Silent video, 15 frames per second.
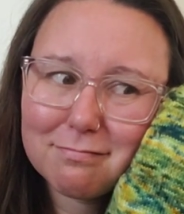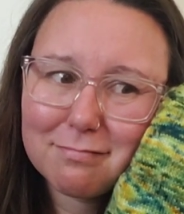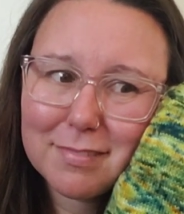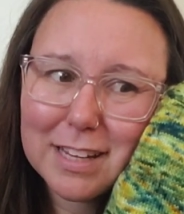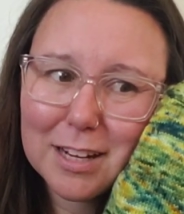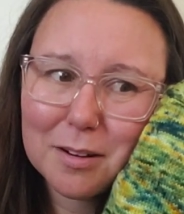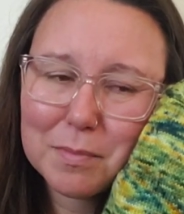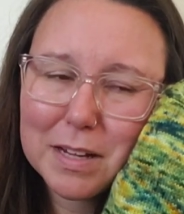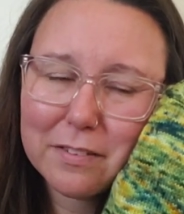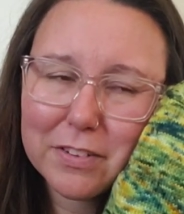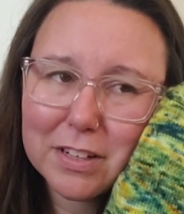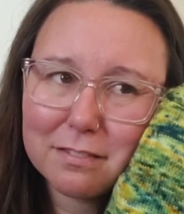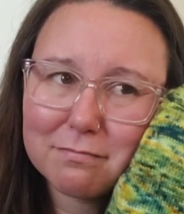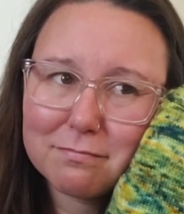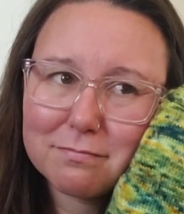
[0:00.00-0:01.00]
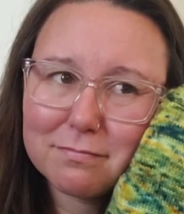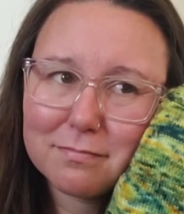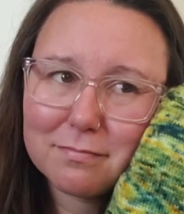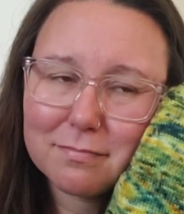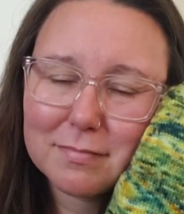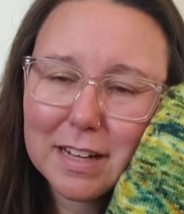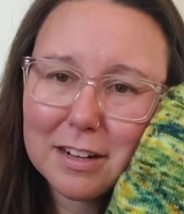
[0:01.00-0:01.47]
Now I'm having,
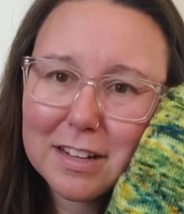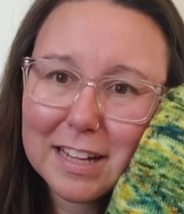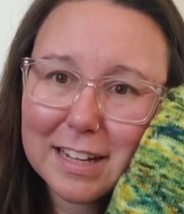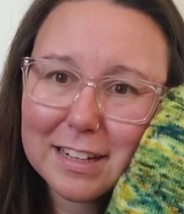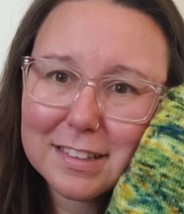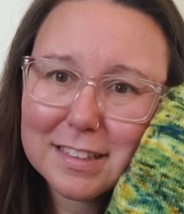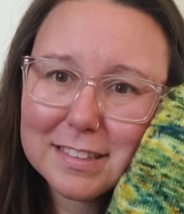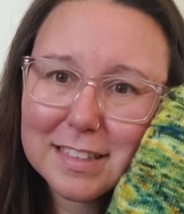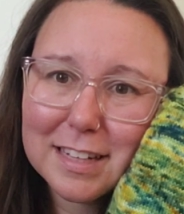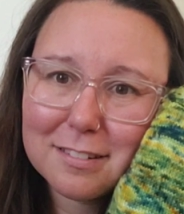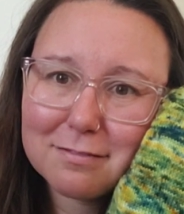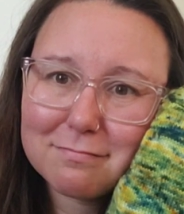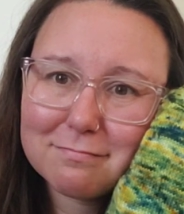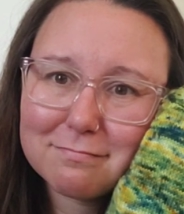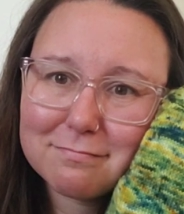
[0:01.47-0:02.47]
I can cut this out.